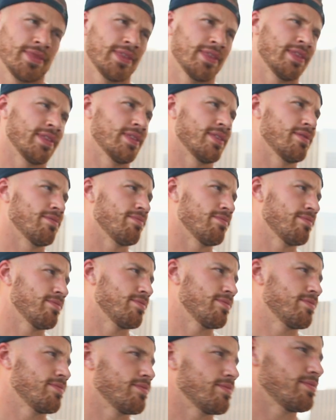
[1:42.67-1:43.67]

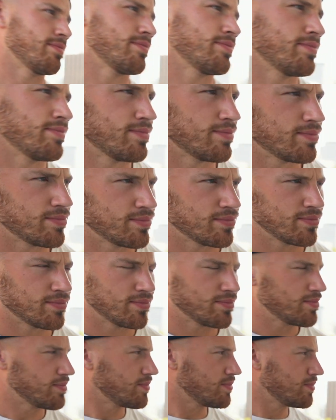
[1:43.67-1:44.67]

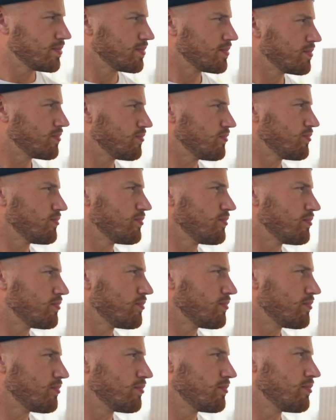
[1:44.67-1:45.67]

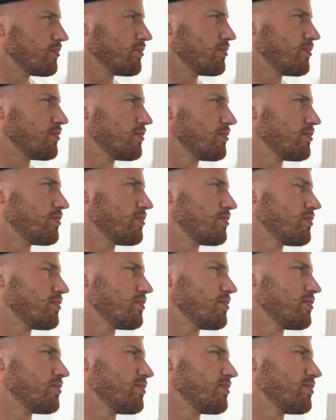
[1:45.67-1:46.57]
The person shown says nothing.